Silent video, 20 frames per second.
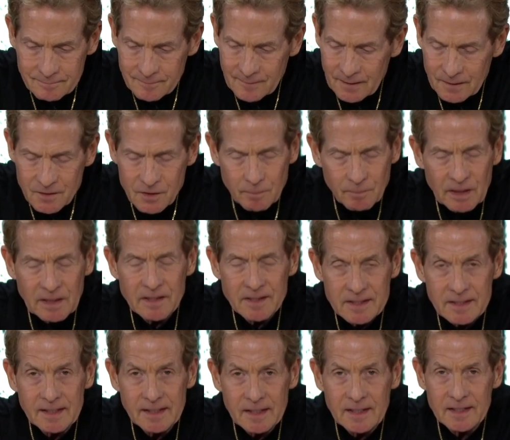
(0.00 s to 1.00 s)
To me,
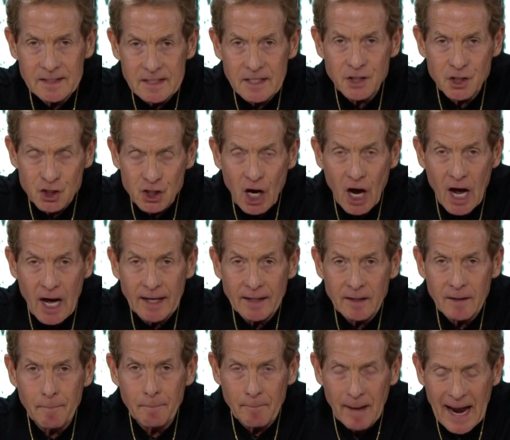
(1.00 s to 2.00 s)
Zeke is a shot
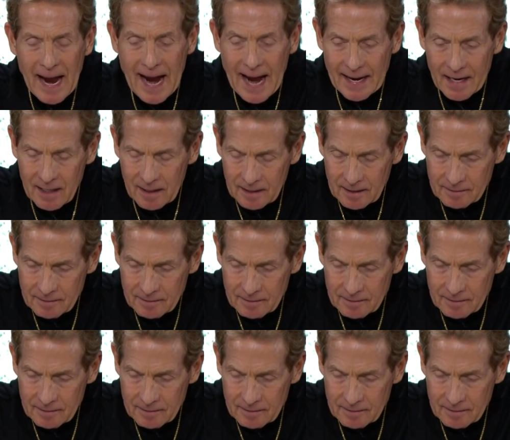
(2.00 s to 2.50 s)
back.